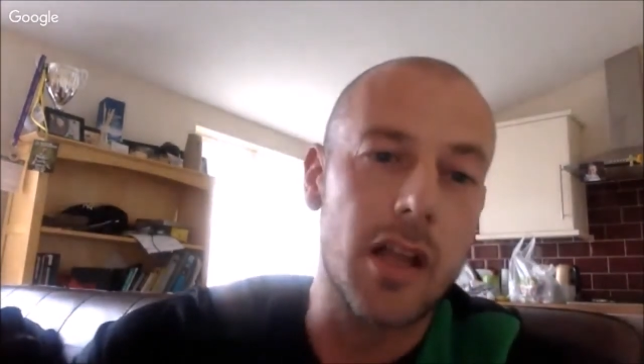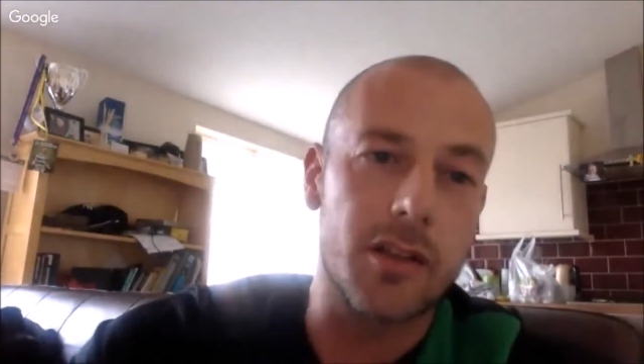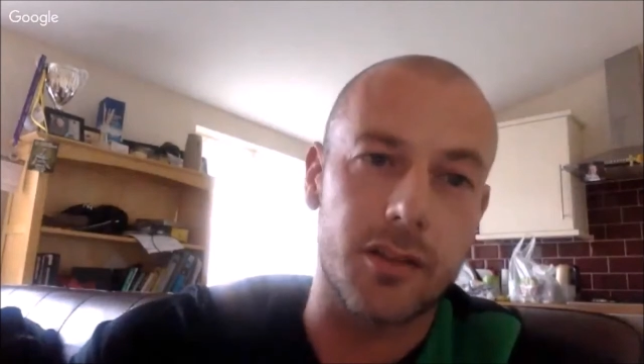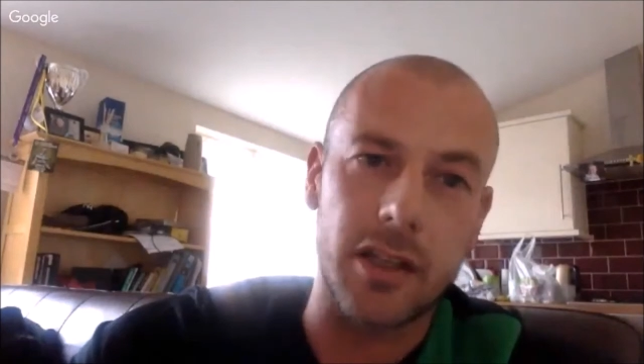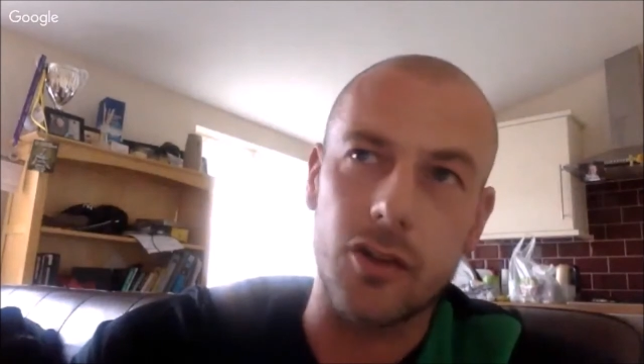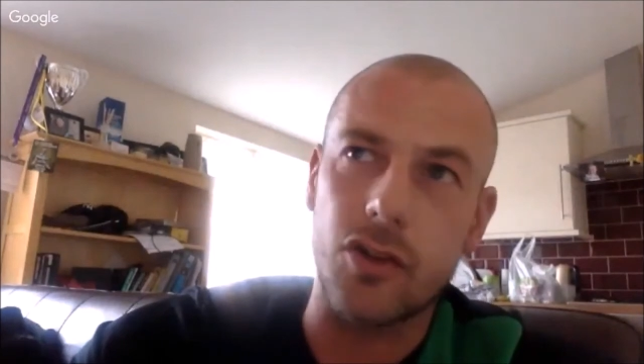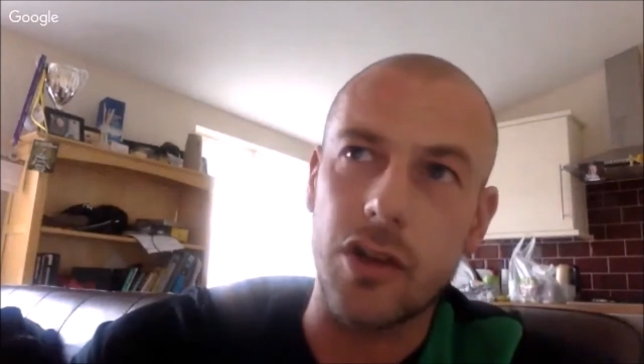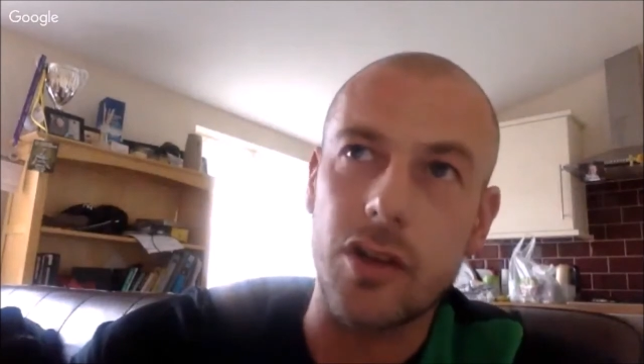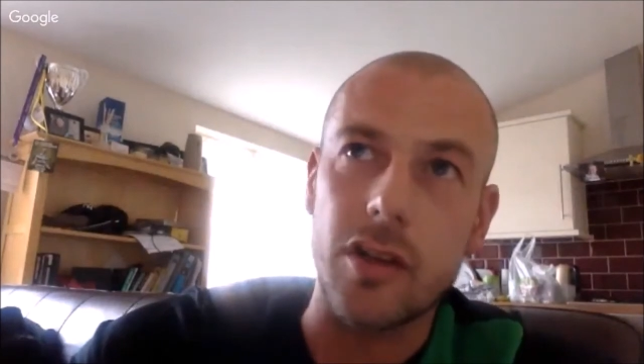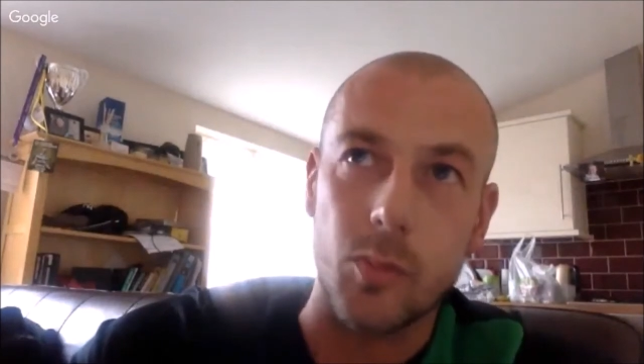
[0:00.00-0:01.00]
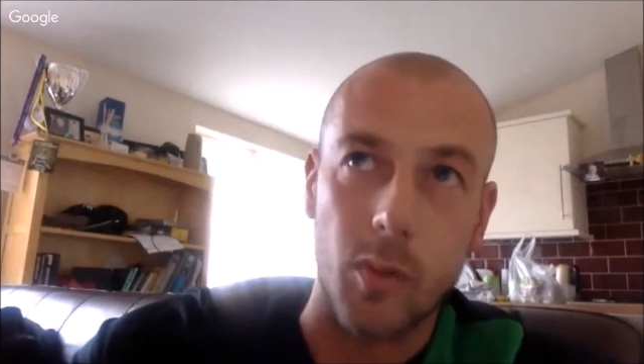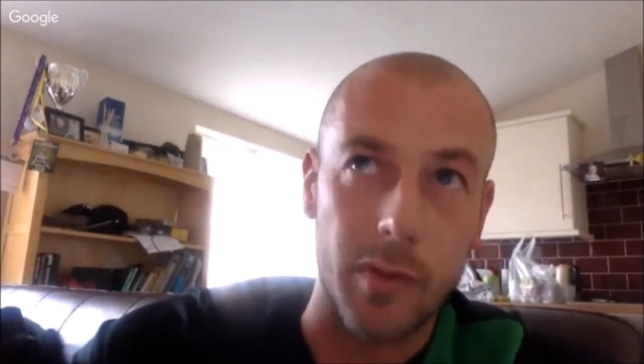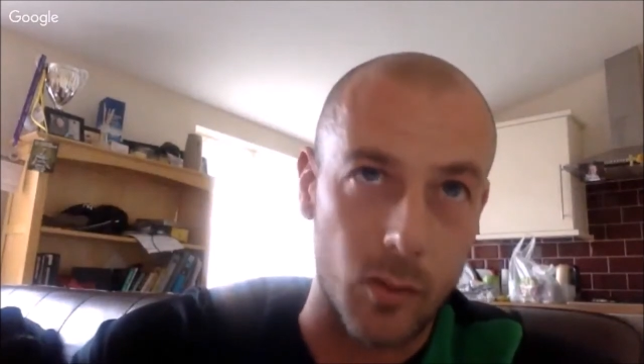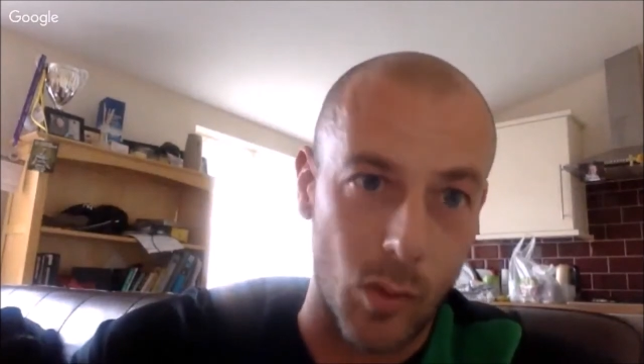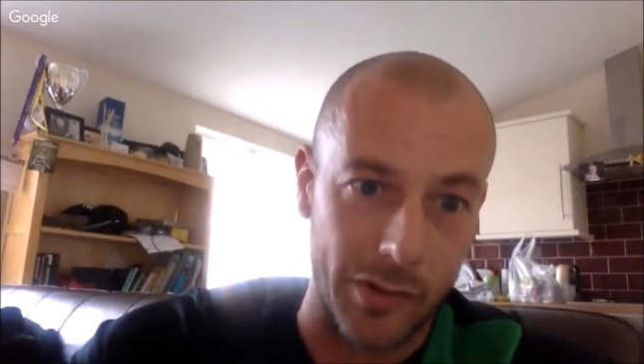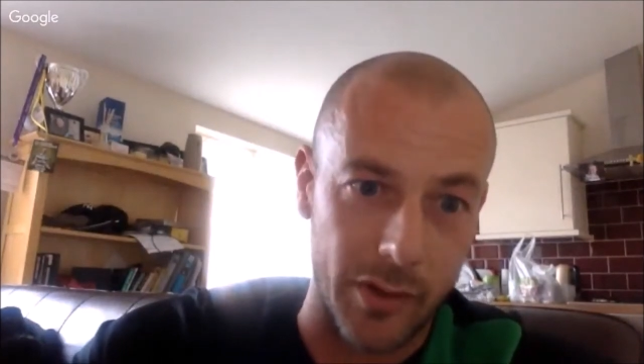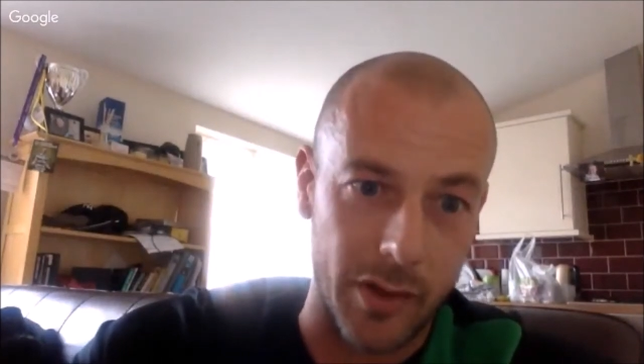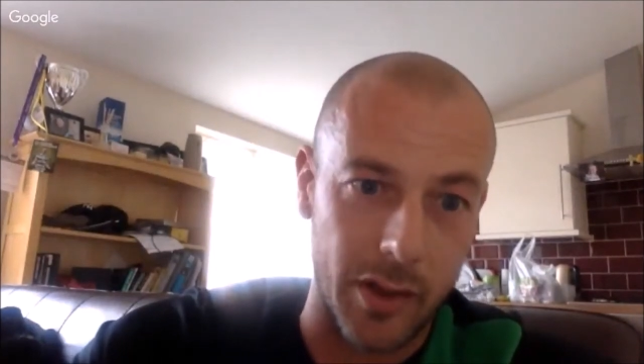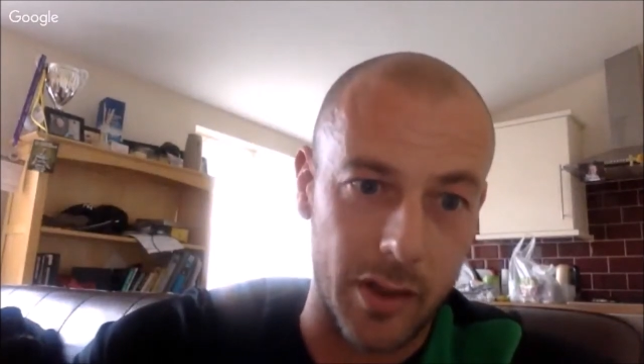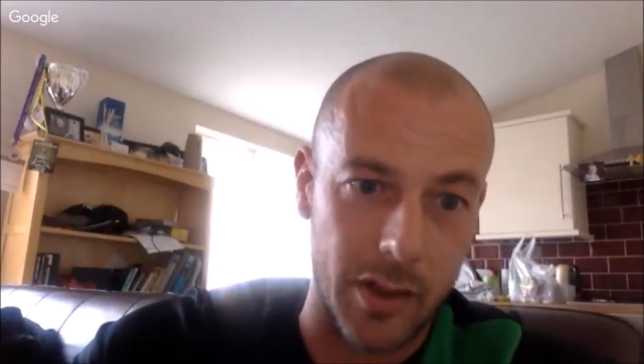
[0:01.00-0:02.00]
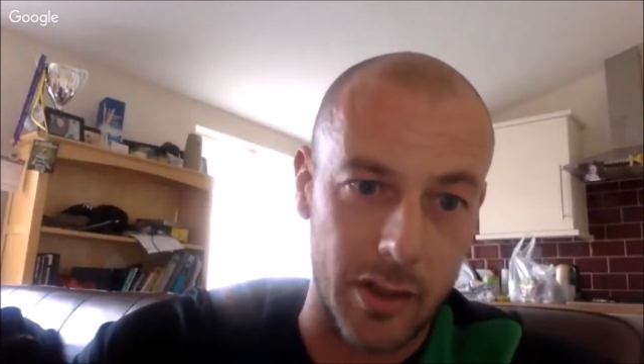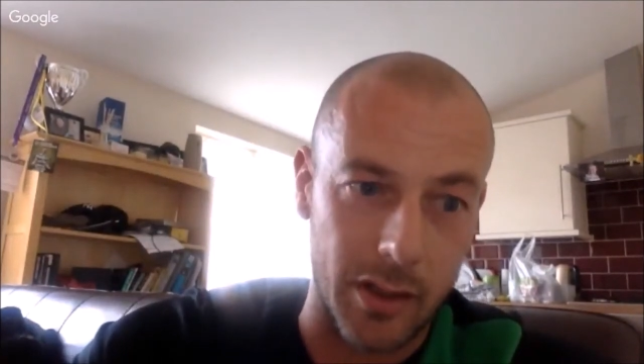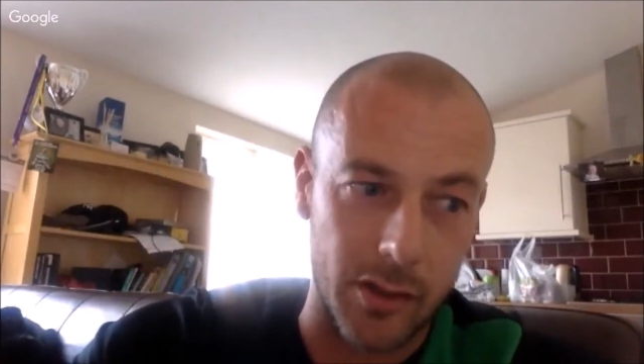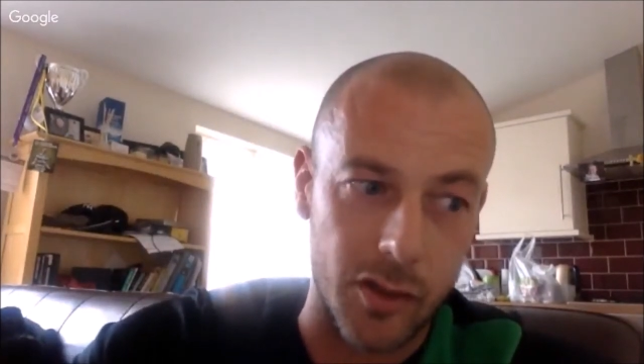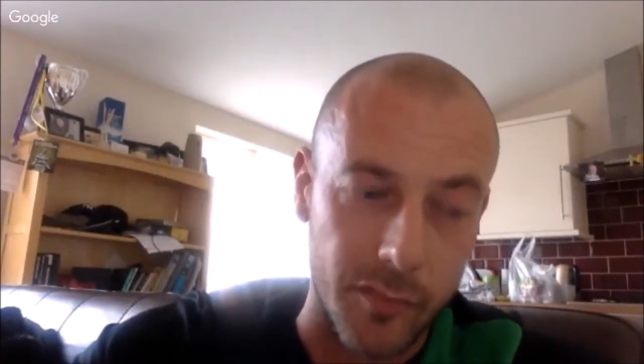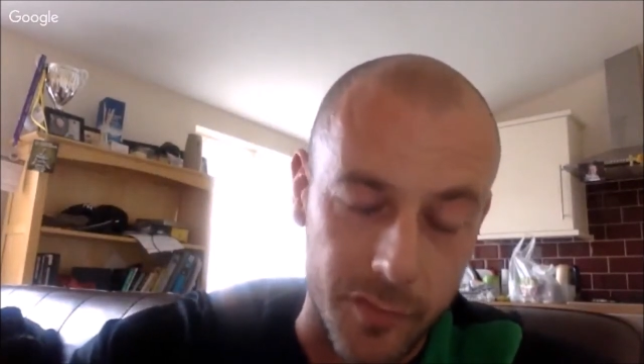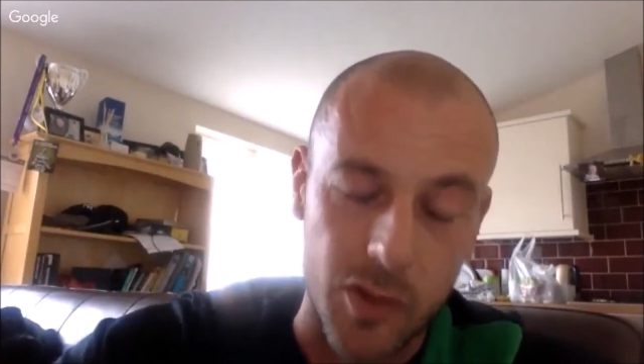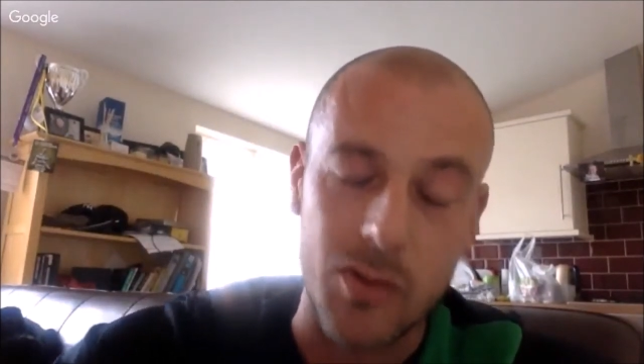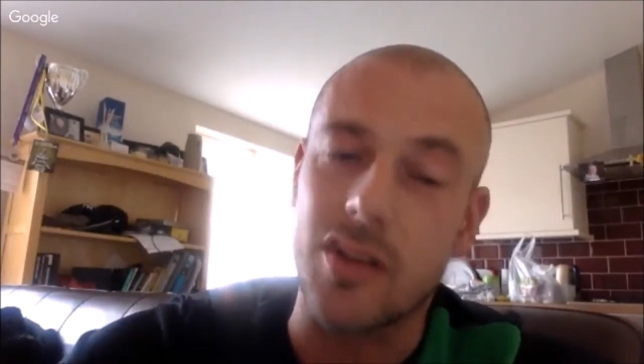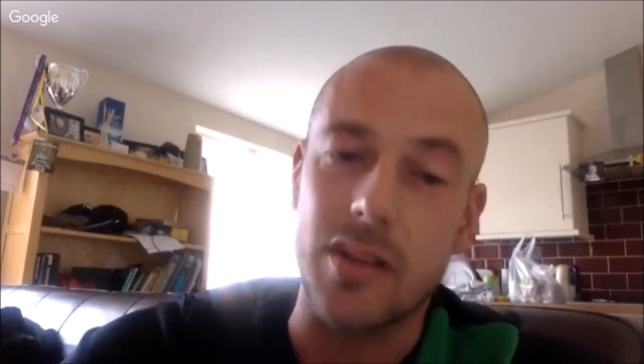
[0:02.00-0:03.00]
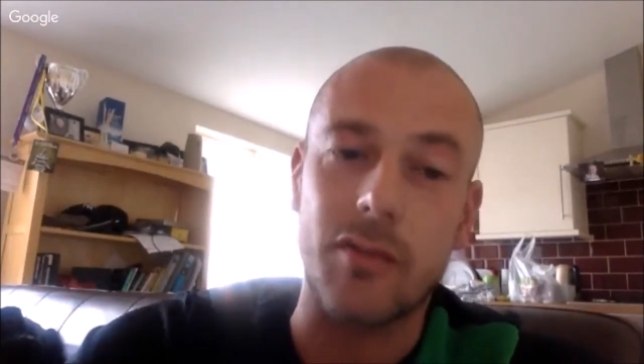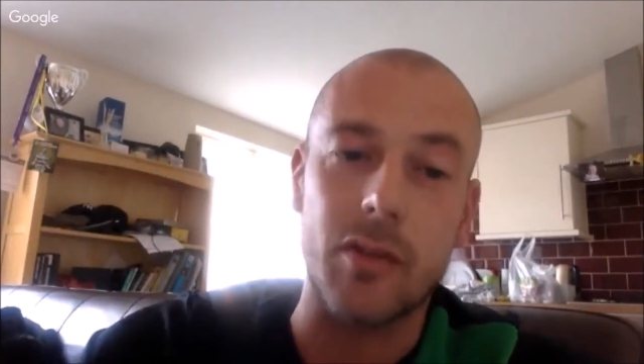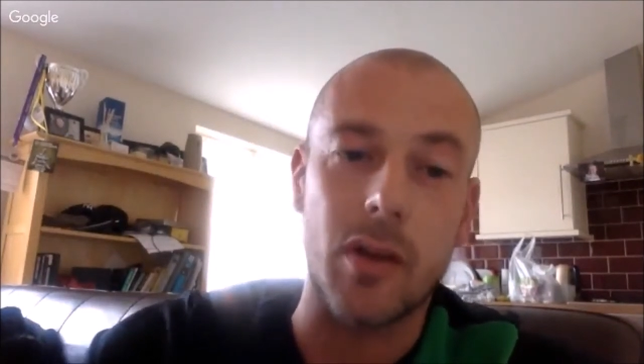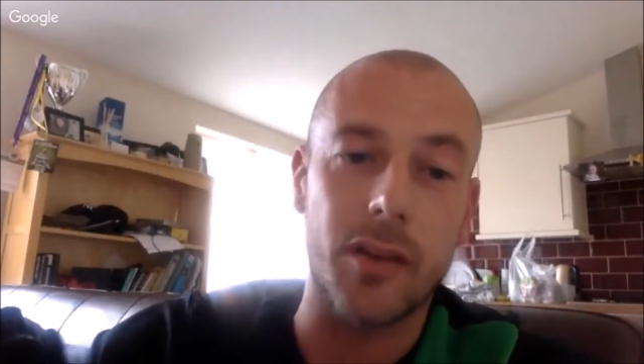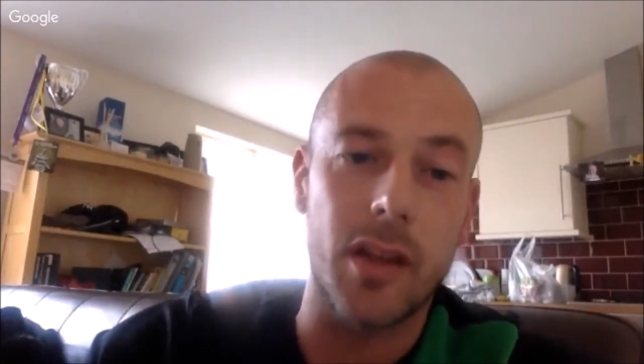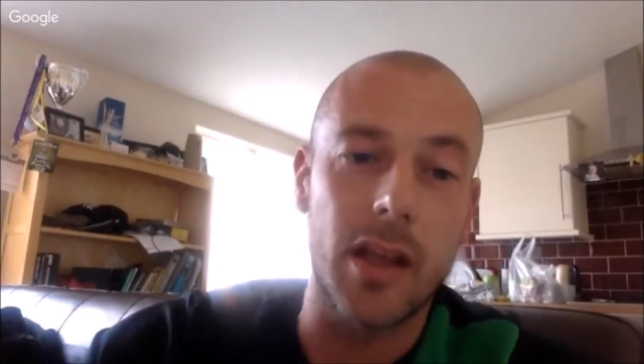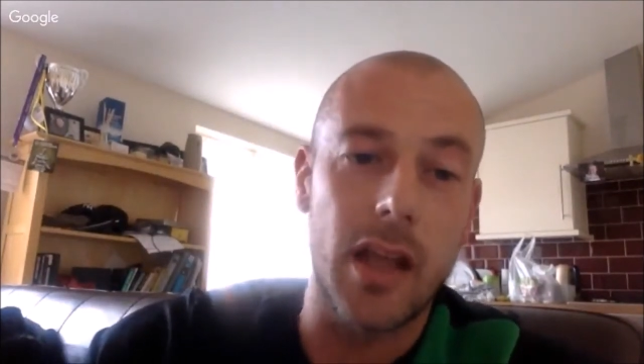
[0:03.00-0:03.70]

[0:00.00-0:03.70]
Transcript: So I think nutrition is probably the one that confuses everyone.